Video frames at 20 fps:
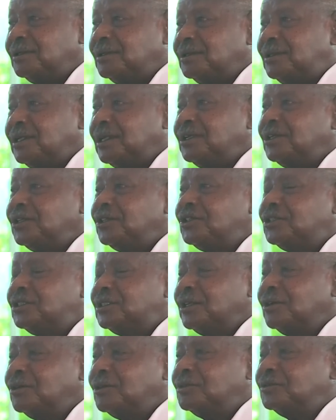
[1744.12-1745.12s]
Then
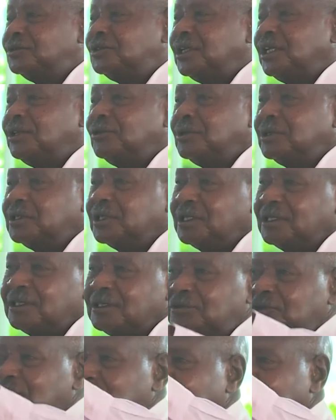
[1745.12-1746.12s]
instead of saying, okay, if you